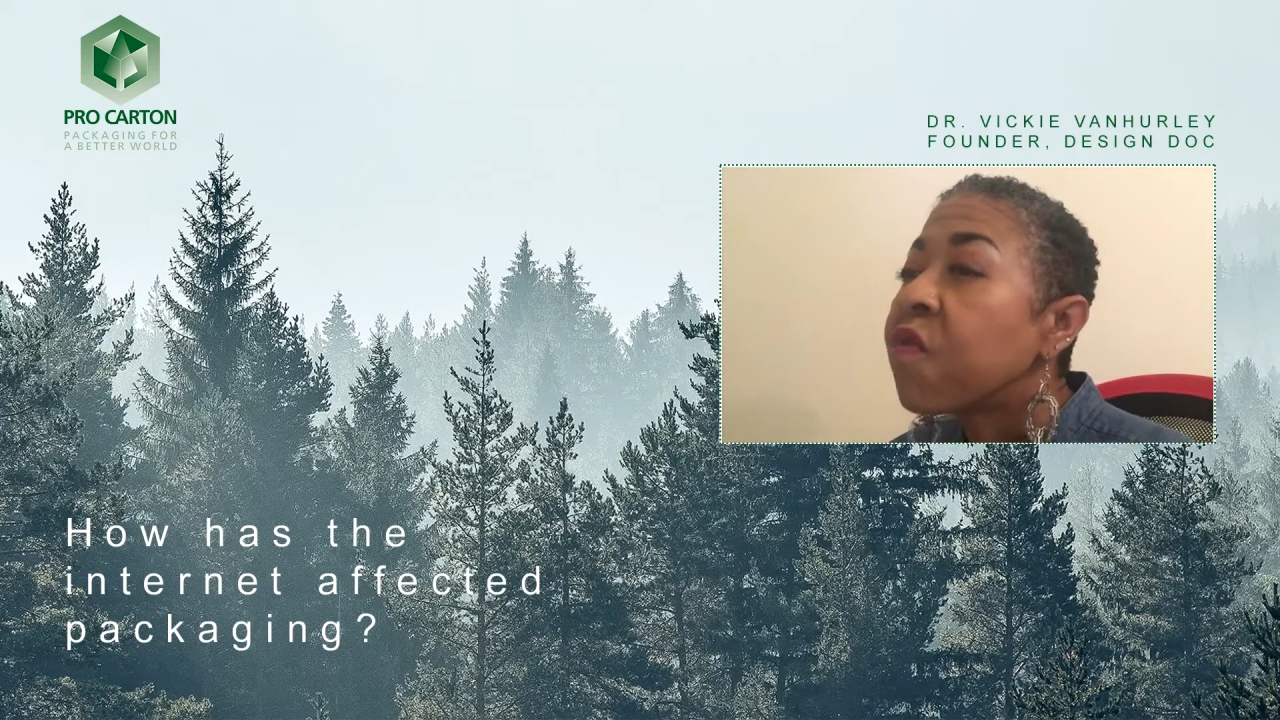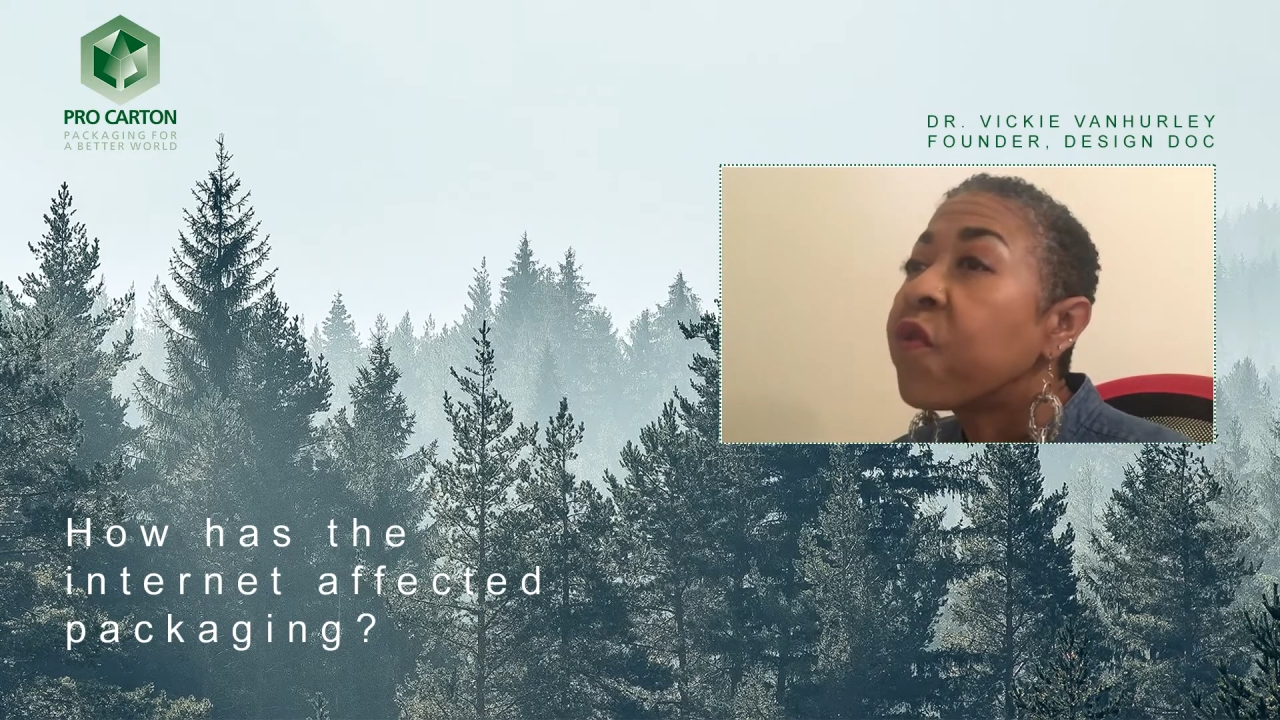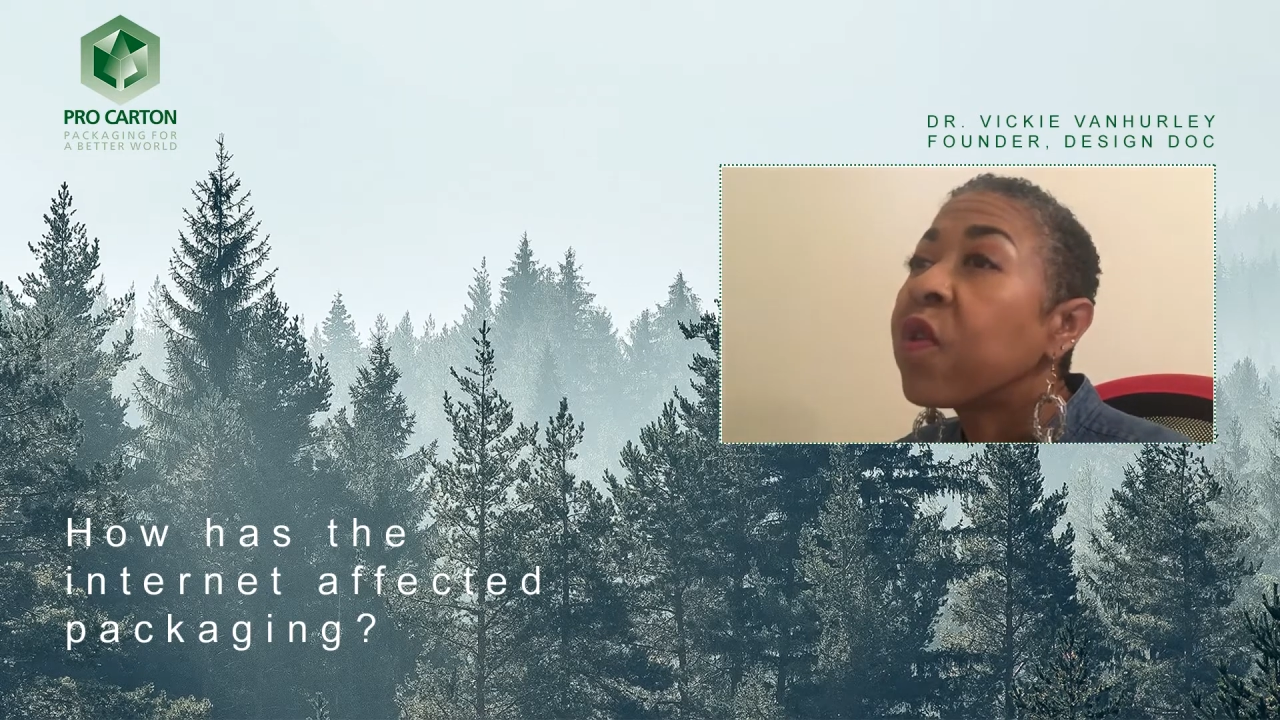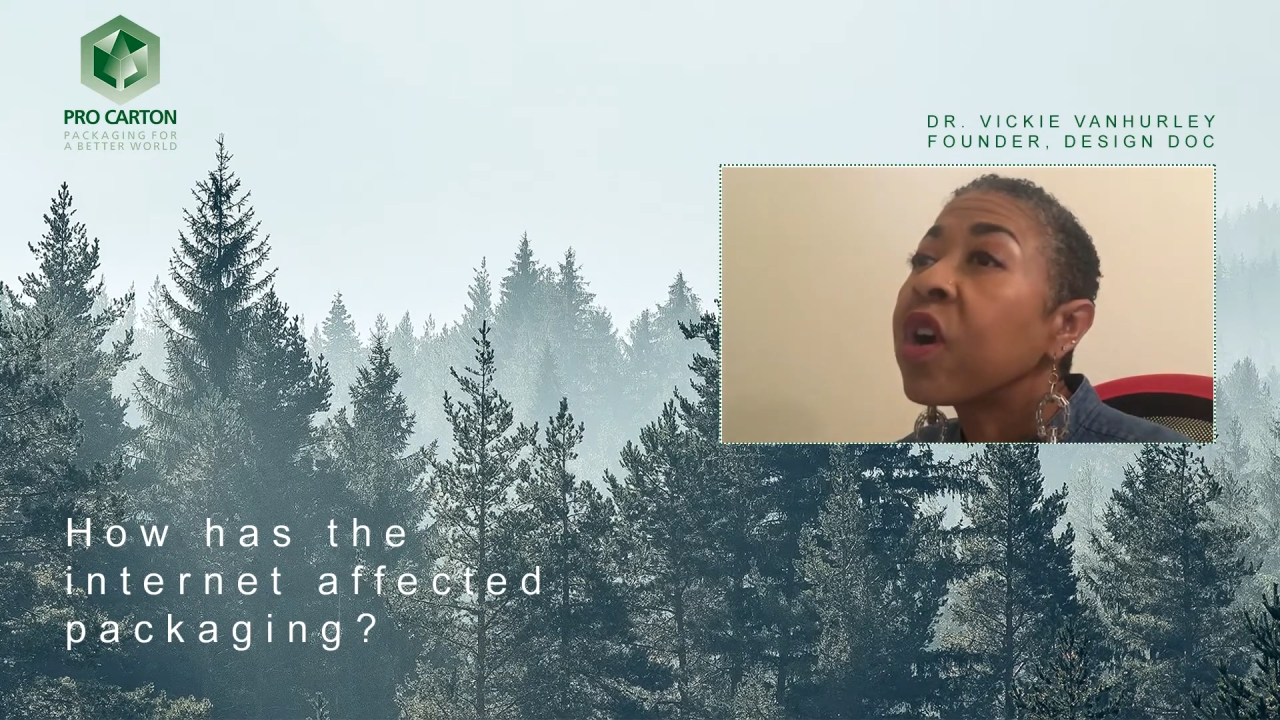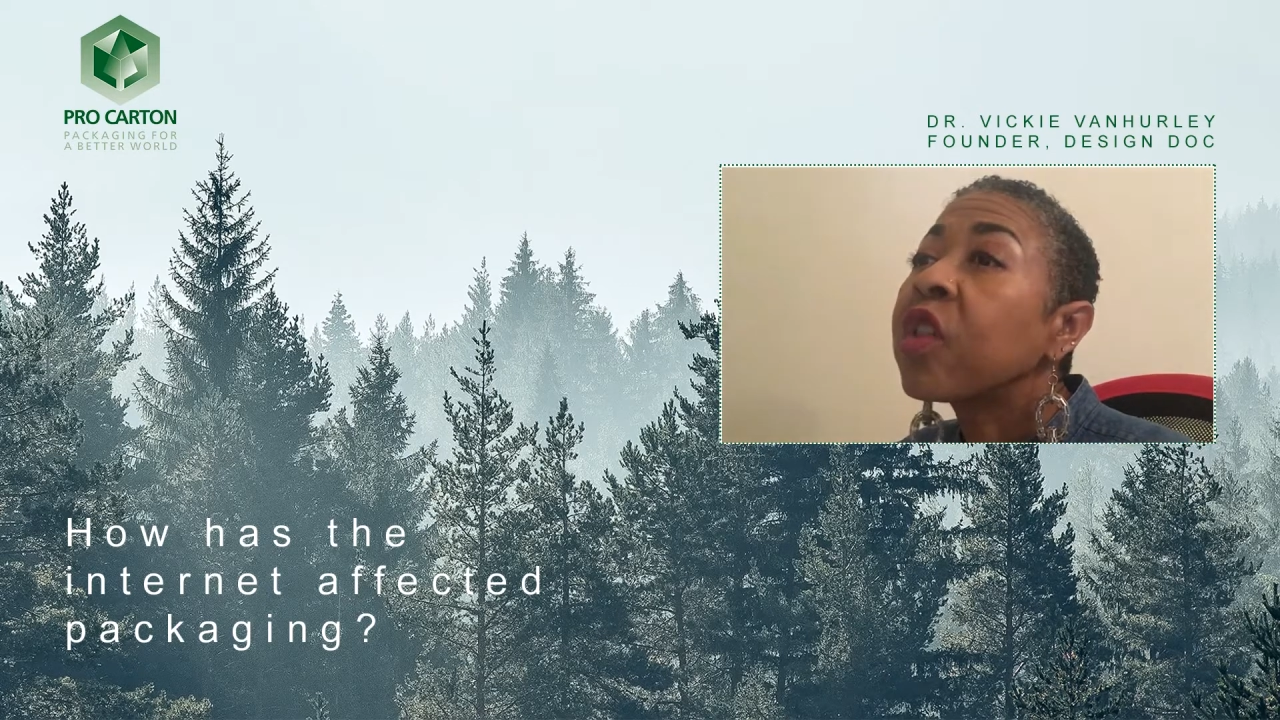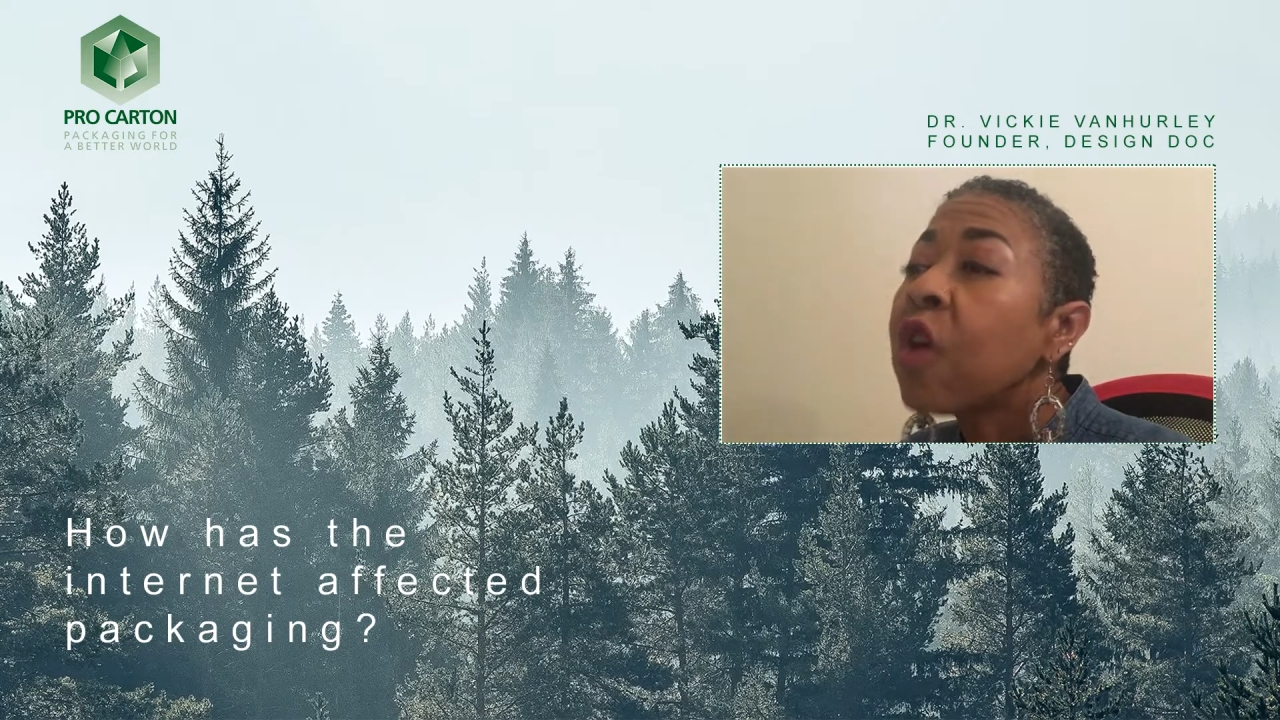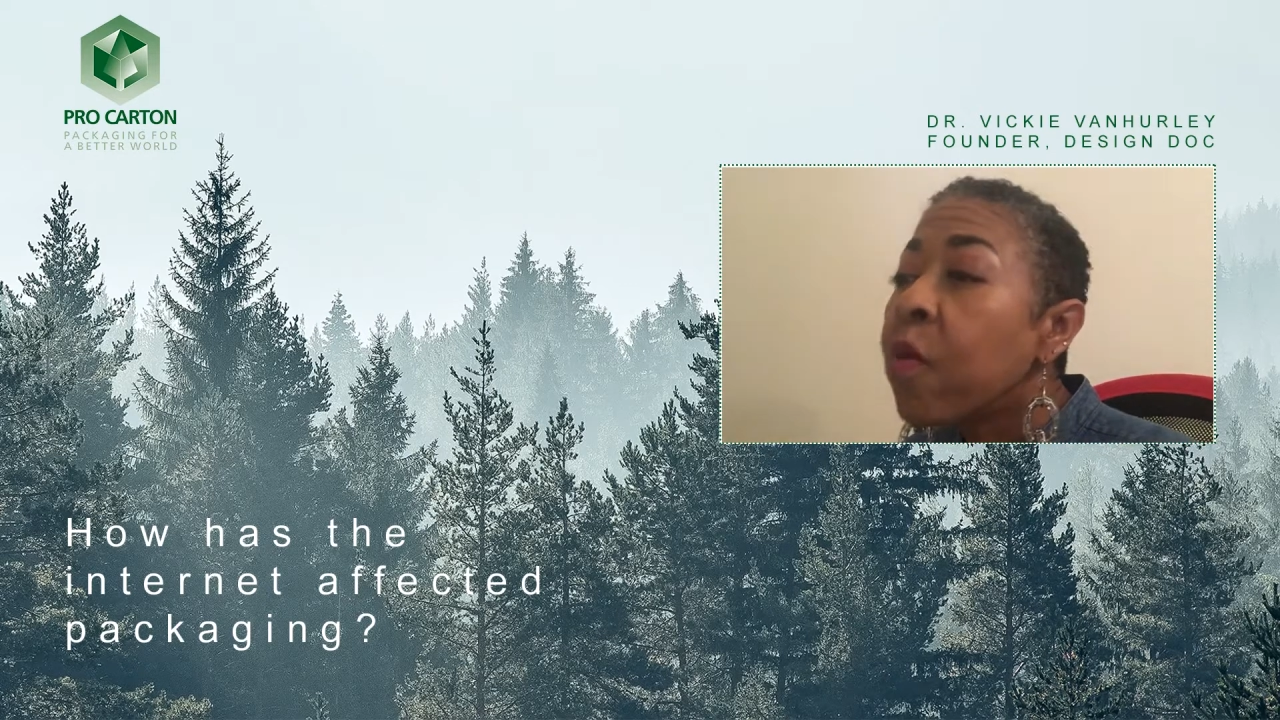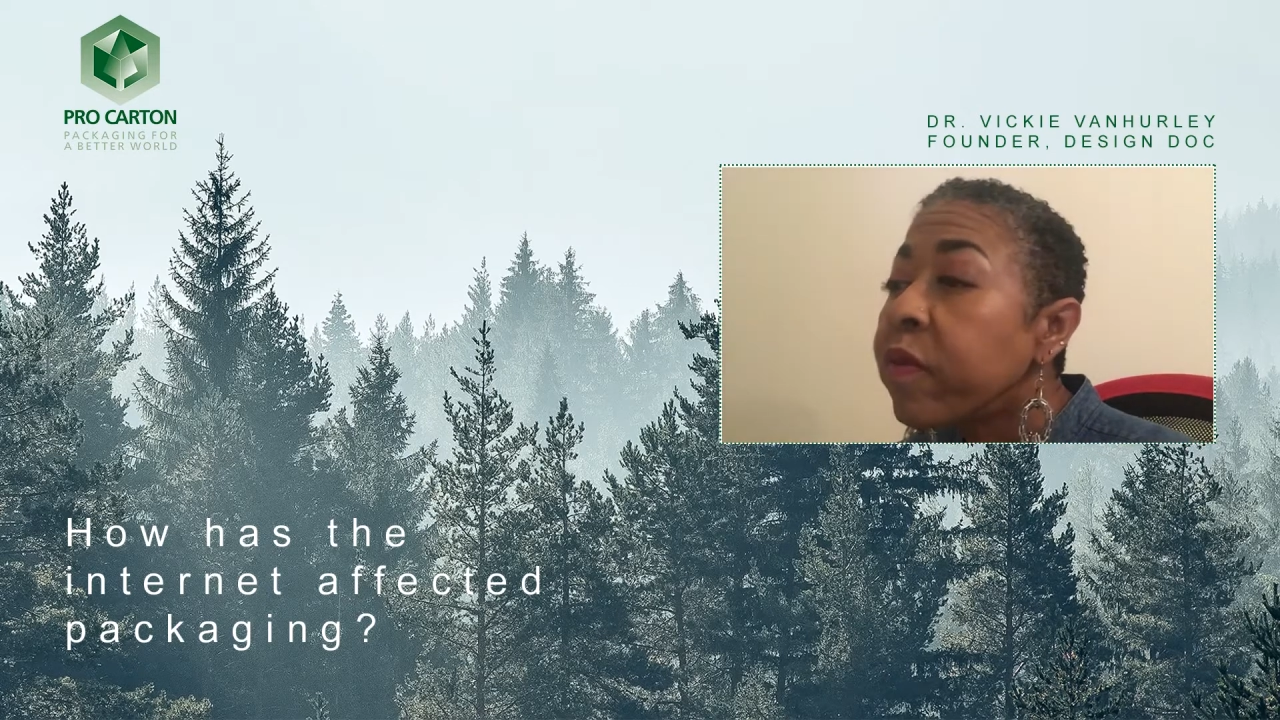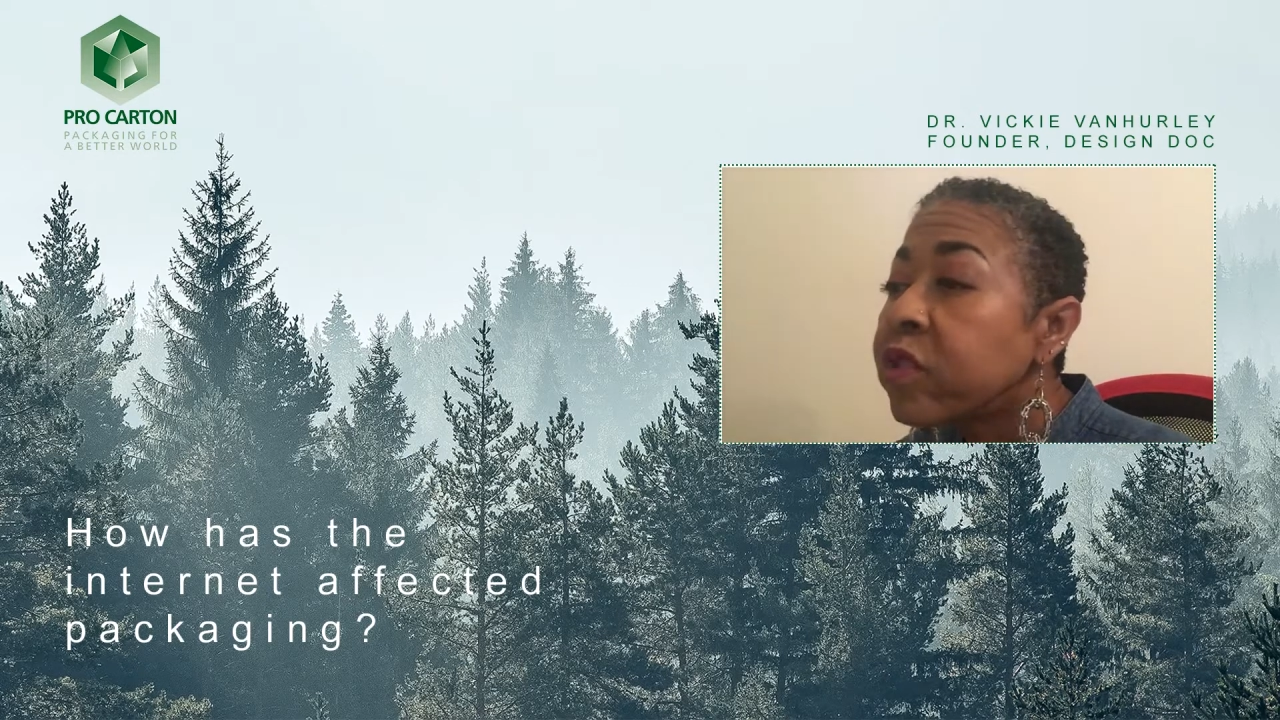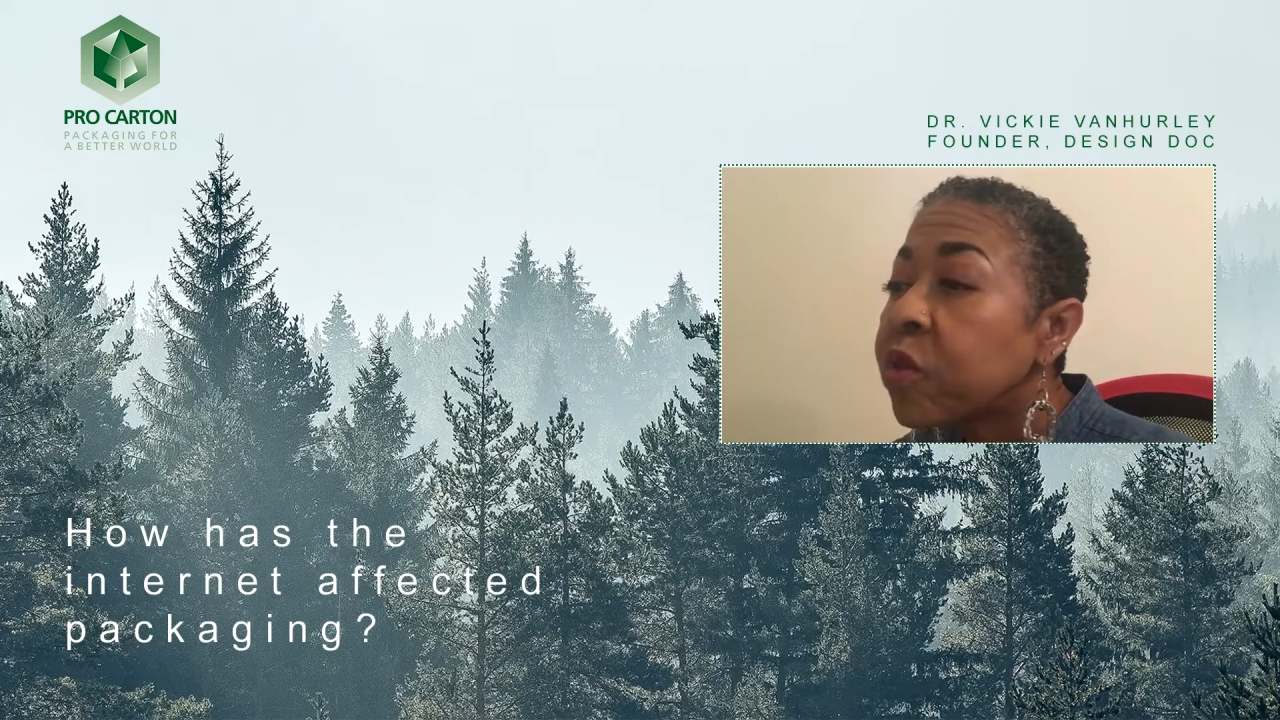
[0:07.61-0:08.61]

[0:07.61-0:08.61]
for global